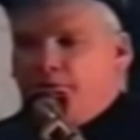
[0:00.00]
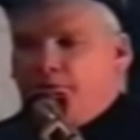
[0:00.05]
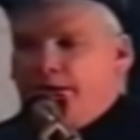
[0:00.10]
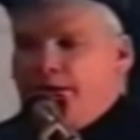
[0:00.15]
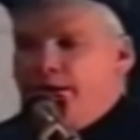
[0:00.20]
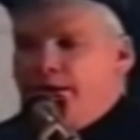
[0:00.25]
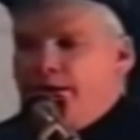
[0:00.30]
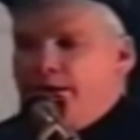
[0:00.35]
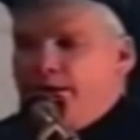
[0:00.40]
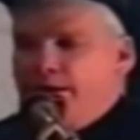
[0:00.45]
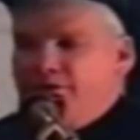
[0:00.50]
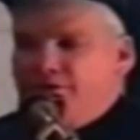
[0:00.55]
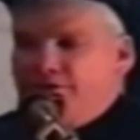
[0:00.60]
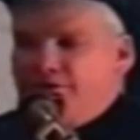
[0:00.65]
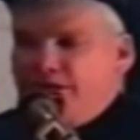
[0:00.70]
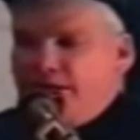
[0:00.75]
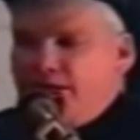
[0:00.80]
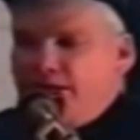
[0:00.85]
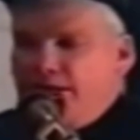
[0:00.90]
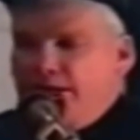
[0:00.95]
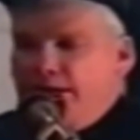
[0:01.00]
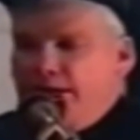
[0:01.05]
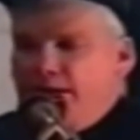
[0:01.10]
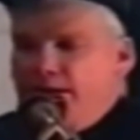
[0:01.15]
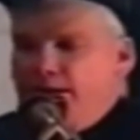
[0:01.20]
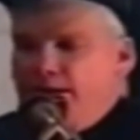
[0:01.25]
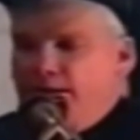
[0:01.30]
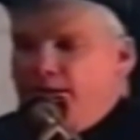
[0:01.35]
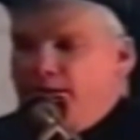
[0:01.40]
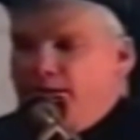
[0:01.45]
What are we uh,
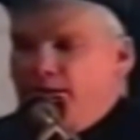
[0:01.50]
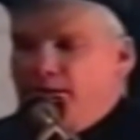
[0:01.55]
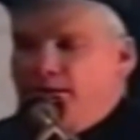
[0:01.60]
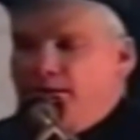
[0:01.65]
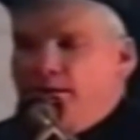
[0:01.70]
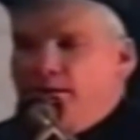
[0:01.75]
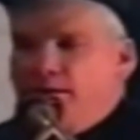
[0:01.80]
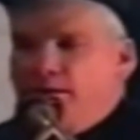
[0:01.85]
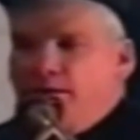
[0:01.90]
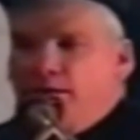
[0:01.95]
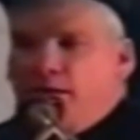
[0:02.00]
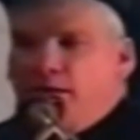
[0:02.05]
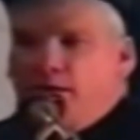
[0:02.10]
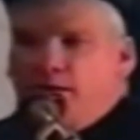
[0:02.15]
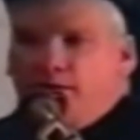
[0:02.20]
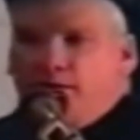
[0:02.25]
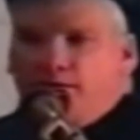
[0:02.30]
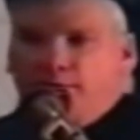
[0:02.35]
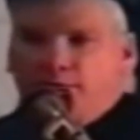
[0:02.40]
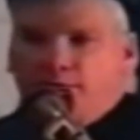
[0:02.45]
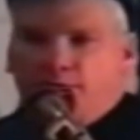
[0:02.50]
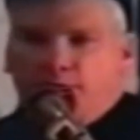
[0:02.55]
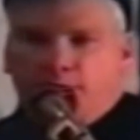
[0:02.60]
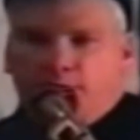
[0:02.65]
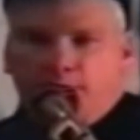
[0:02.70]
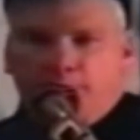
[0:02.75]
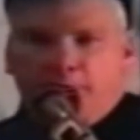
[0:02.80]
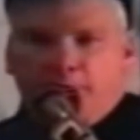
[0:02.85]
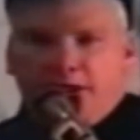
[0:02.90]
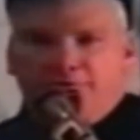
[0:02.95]
shuttling? Uh, uh,
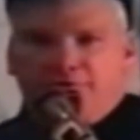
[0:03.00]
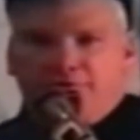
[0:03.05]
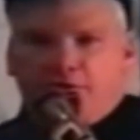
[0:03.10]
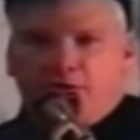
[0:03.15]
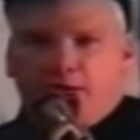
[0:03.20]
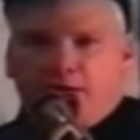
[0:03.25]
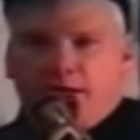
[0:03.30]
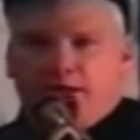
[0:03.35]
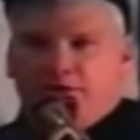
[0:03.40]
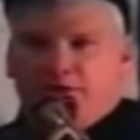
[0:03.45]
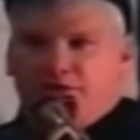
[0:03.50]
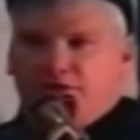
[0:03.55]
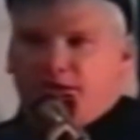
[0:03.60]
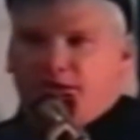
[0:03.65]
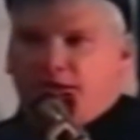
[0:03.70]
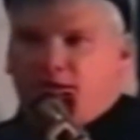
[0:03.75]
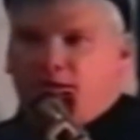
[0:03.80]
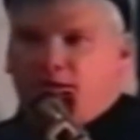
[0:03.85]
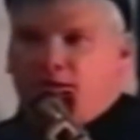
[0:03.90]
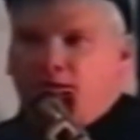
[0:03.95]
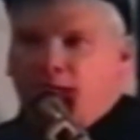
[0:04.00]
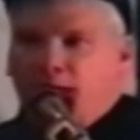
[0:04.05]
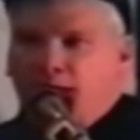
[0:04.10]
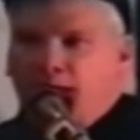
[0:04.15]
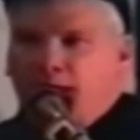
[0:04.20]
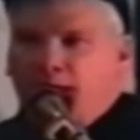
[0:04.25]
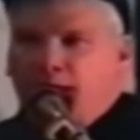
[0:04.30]
uh basically, a shuttle,